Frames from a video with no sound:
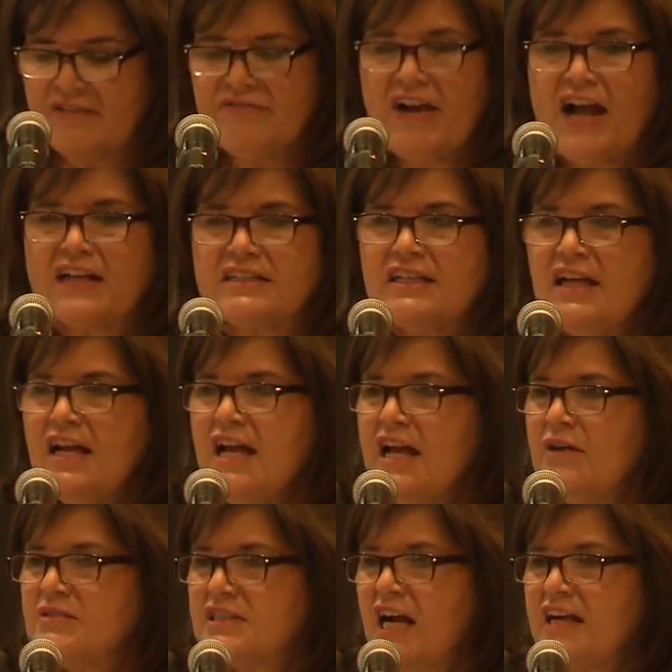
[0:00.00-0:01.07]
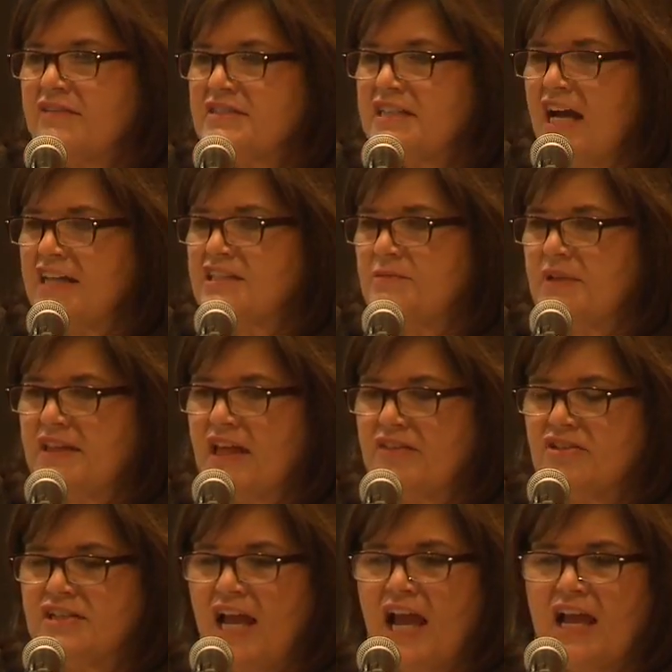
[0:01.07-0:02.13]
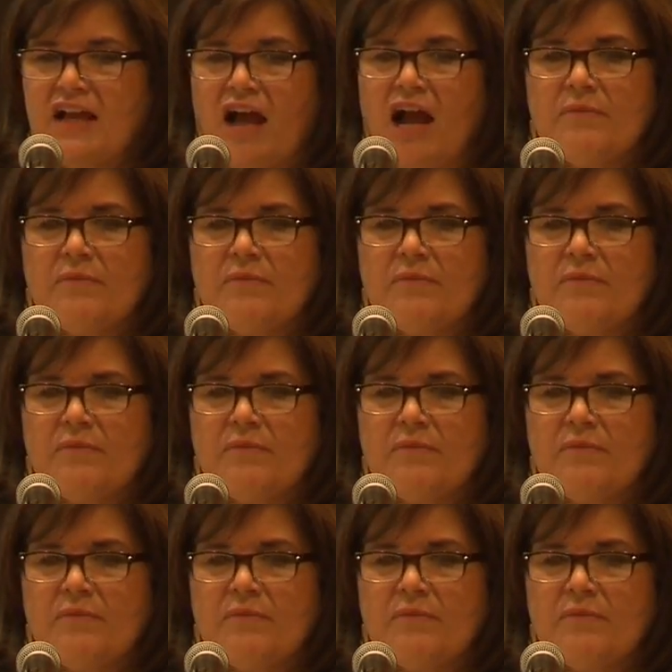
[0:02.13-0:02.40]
In fact, it was kind of sad to me the other day.